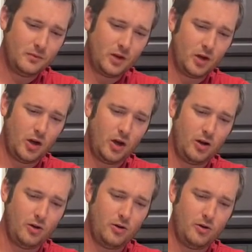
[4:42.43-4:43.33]

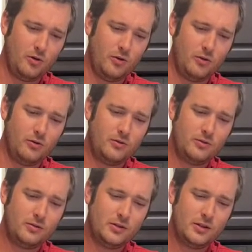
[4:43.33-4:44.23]
Oh,
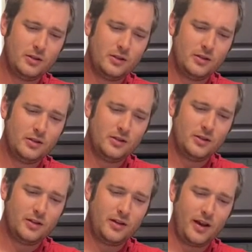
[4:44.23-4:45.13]

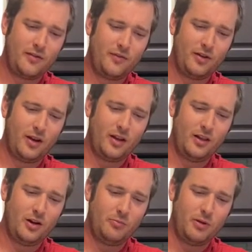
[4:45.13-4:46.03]
definitely a
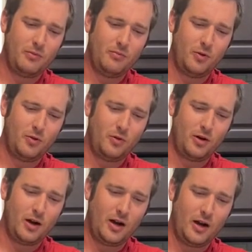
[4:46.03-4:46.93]
little bit
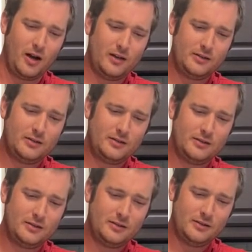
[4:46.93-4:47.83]
more,
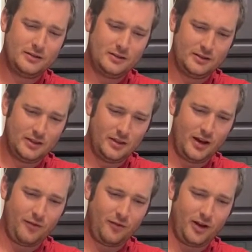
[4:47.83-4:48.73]

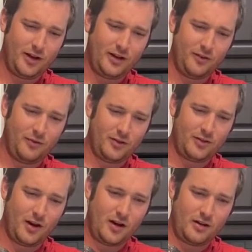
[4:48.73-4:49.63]
definitely a difference
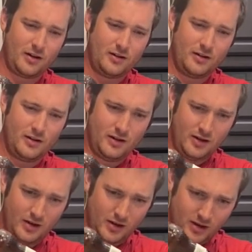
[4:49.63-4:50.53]
there. And
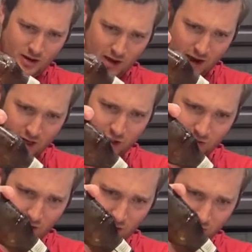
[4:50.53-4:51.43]
as you
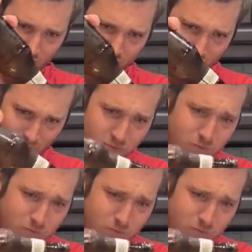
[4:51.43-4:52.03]
notice,